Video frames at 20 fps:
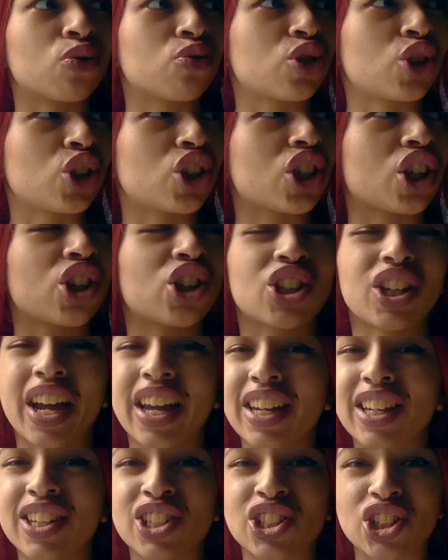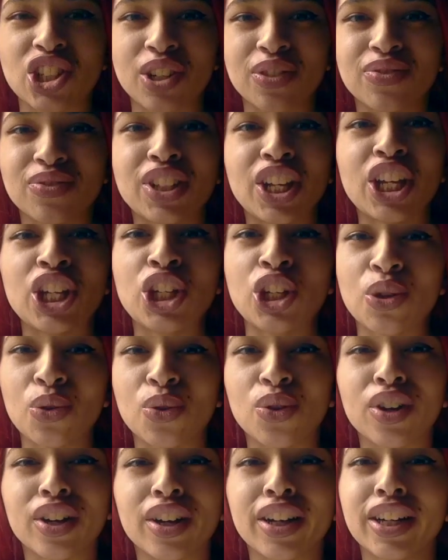just kind of shifting
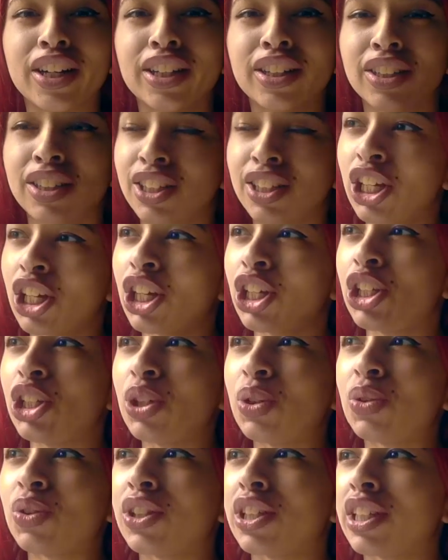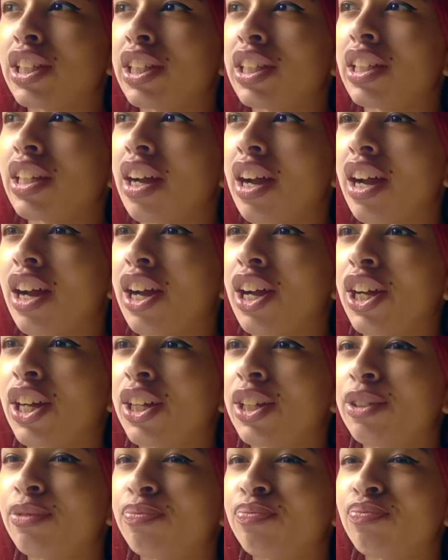your
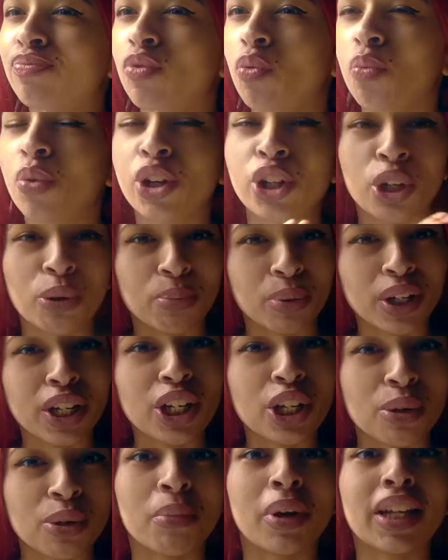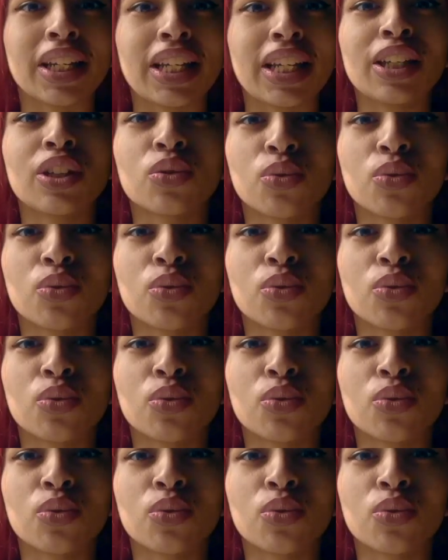where you're putting your money